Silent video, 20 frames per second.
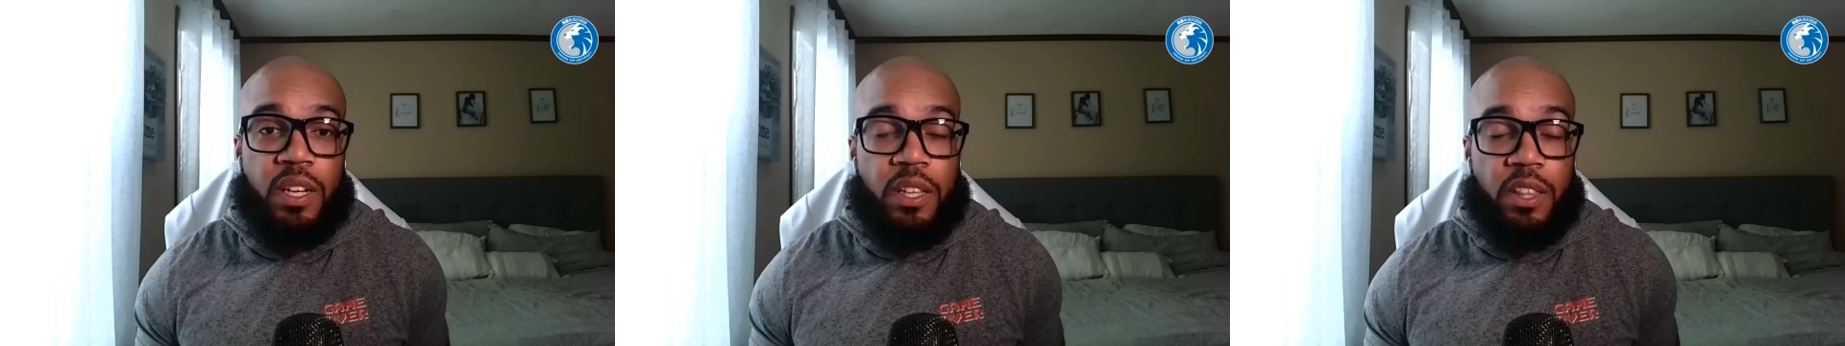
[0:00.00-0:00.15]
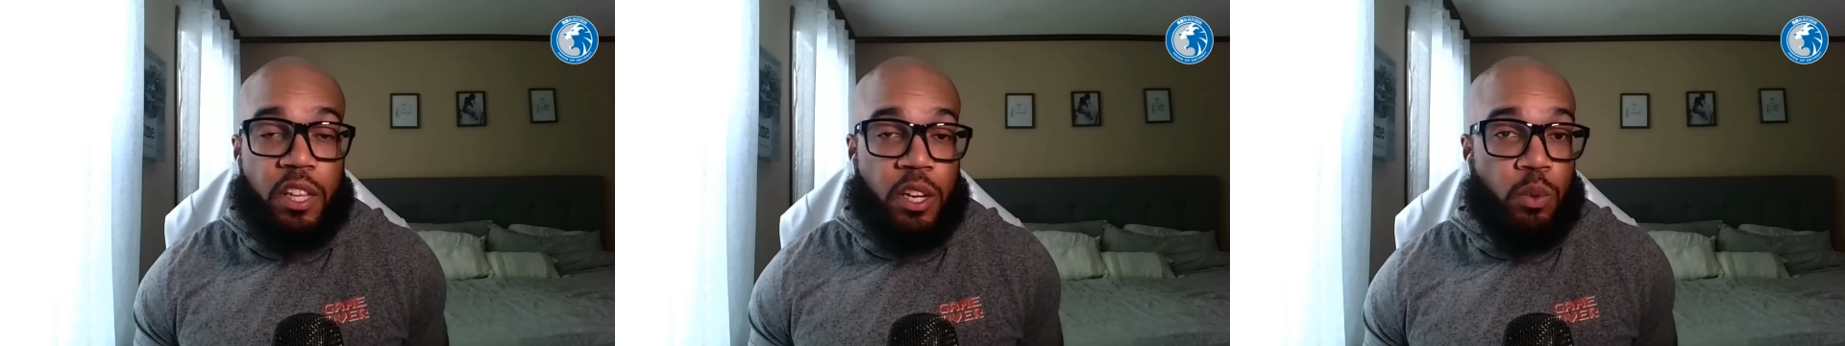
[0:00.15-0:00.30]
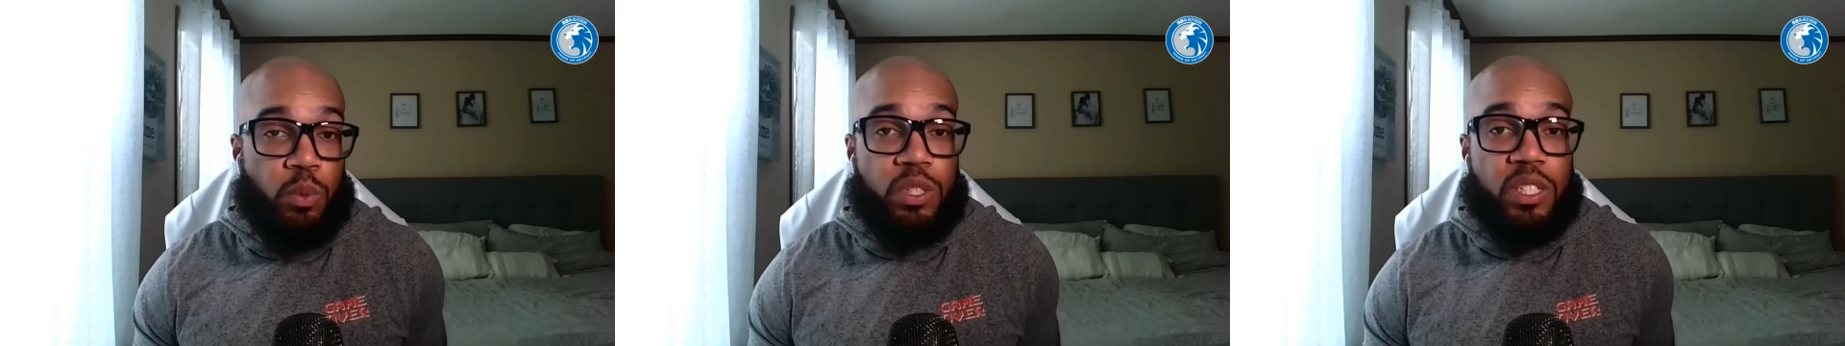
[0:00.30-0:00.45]

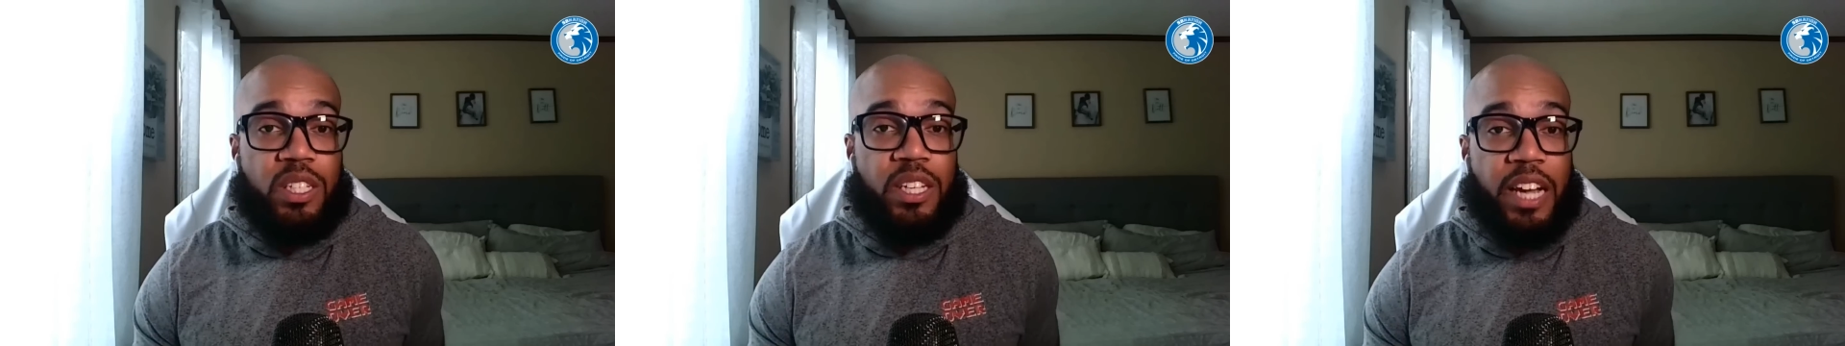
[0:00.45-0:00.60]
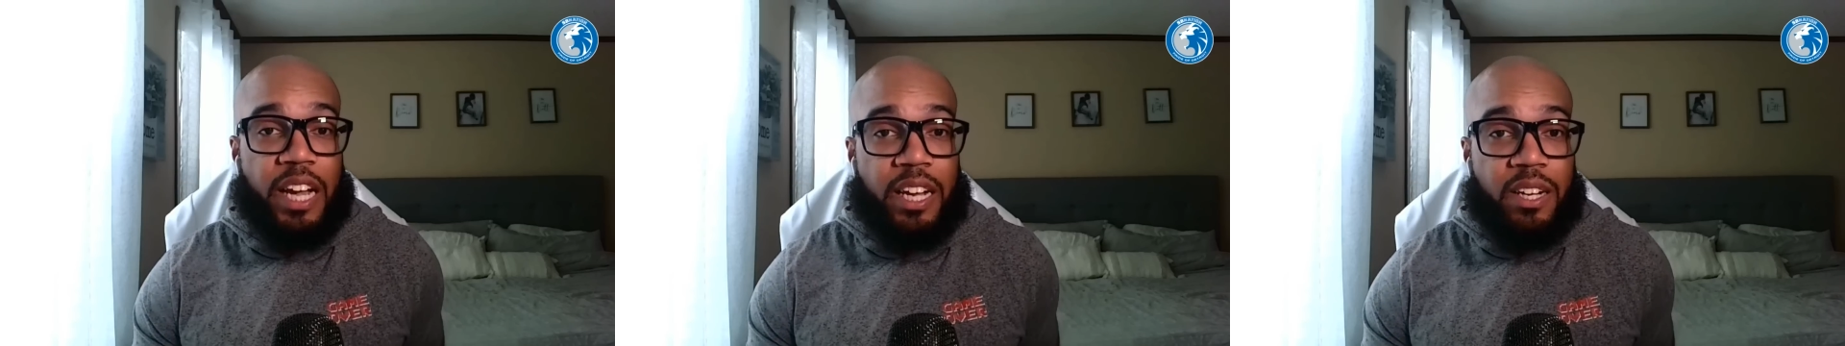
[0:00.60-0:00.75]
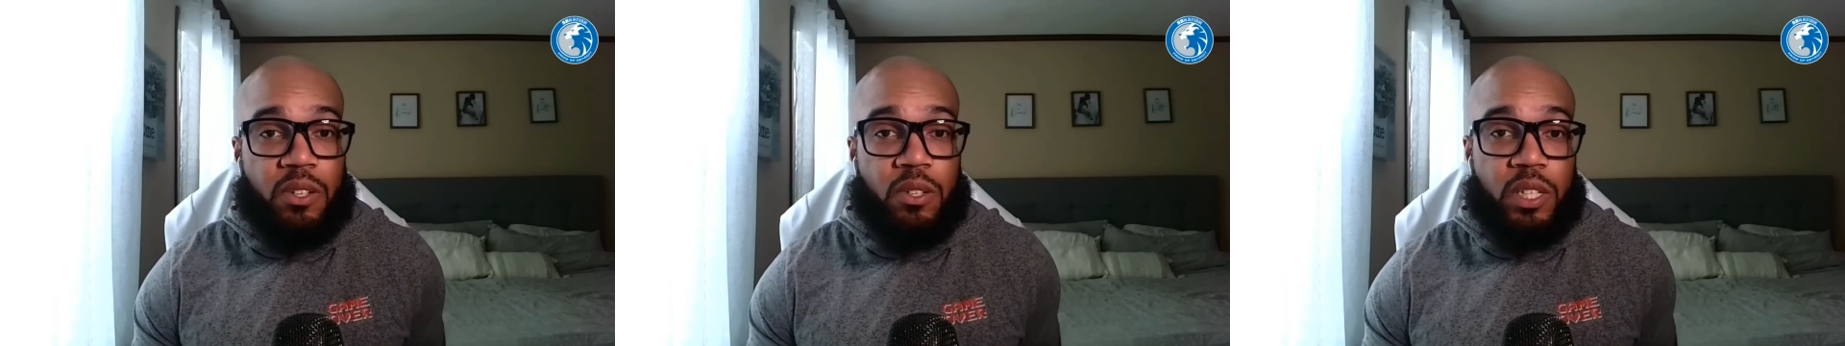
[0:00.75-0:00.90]
There was
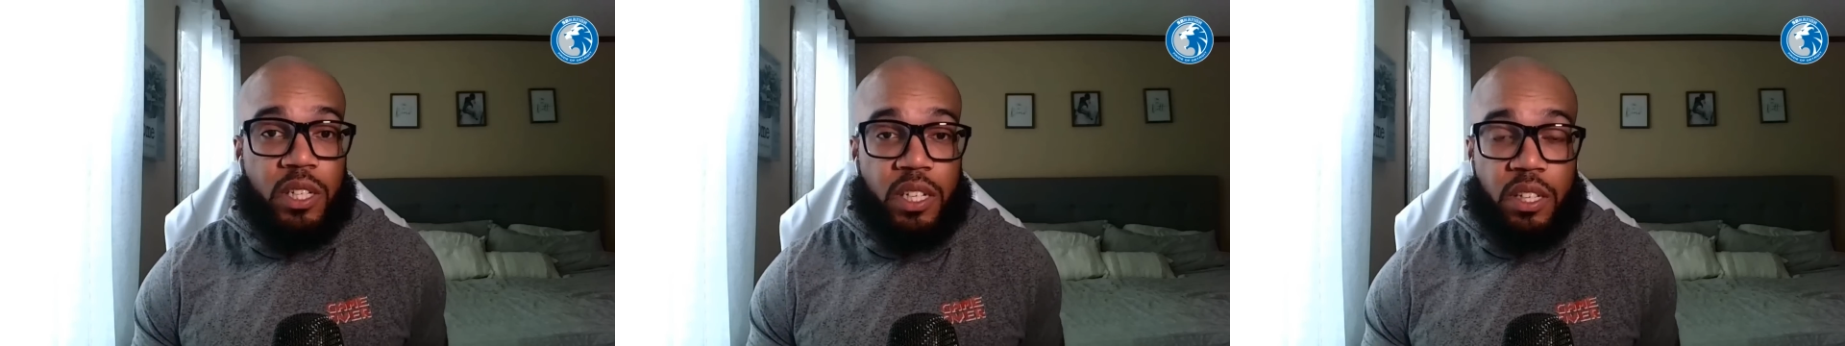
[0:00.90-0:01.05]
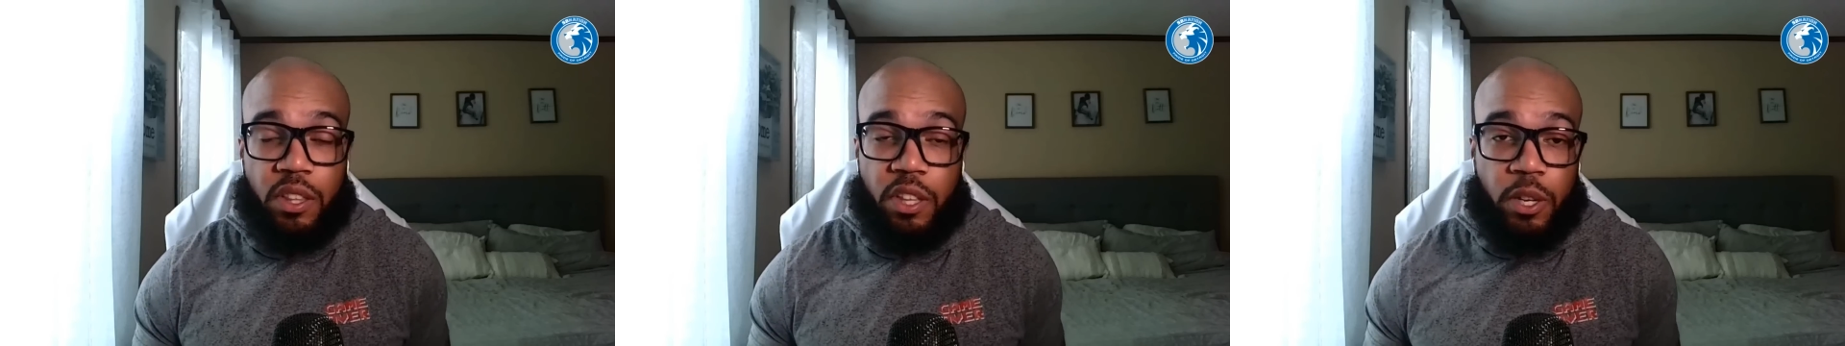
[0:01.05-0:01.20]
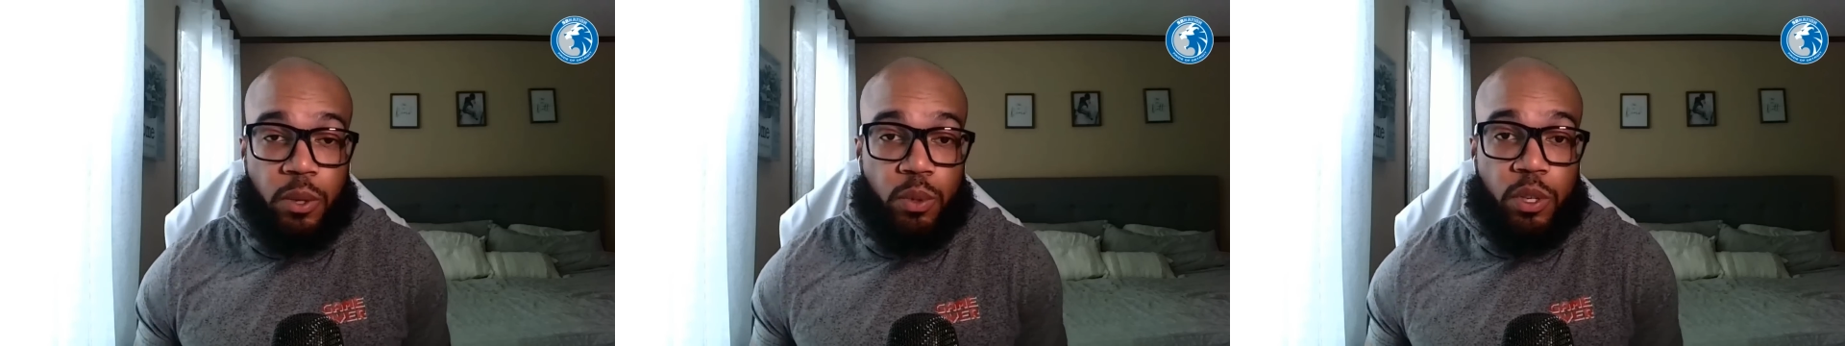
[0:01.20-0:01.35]
tackling,
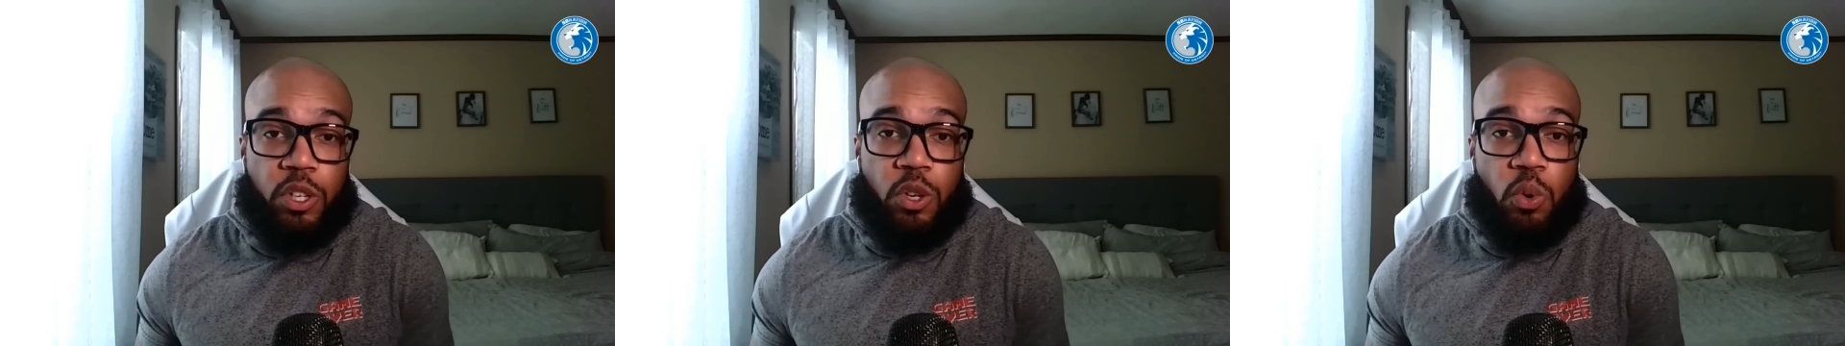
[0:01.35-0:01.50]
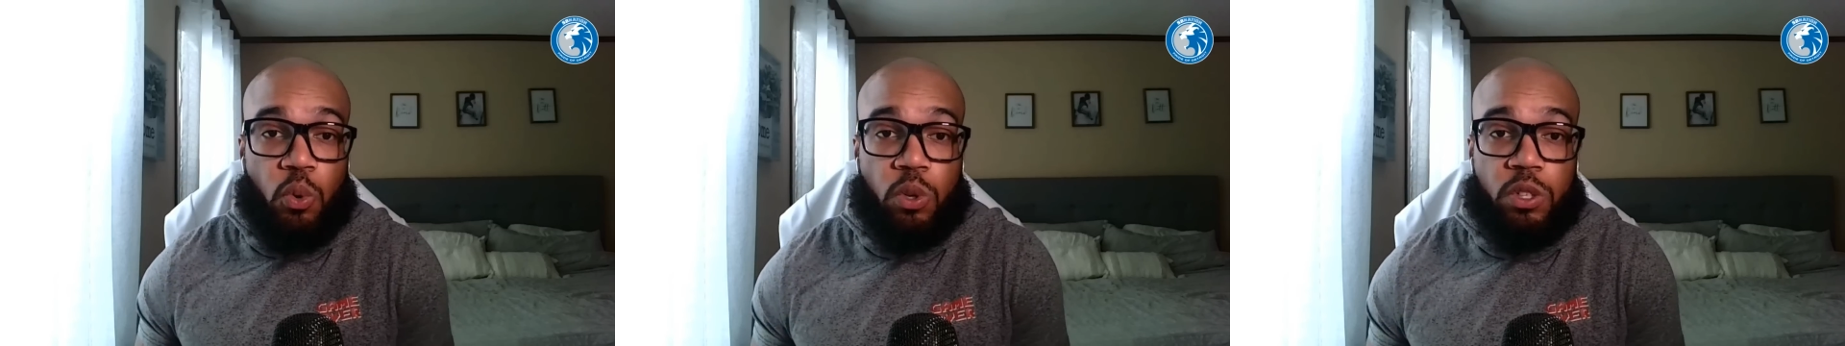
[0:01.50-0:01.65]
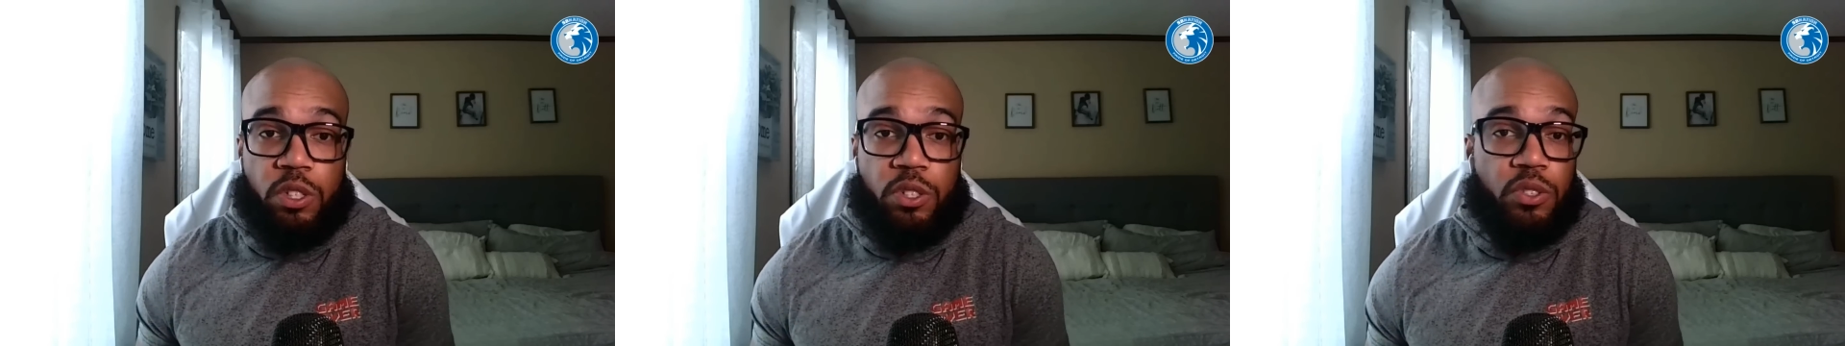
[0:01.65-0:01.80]
there were
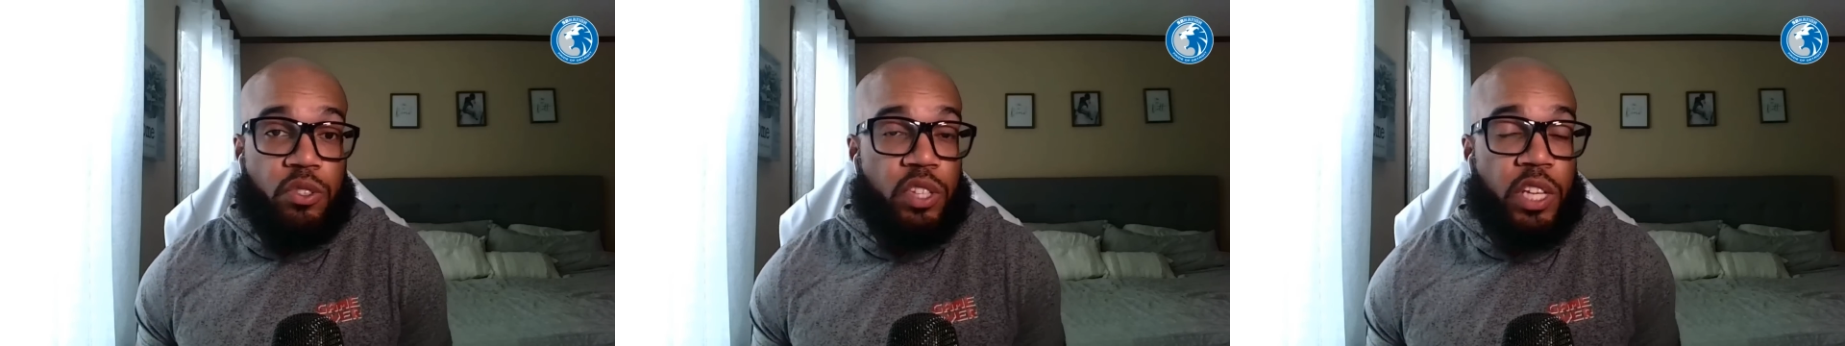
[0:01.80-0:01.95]
quarters,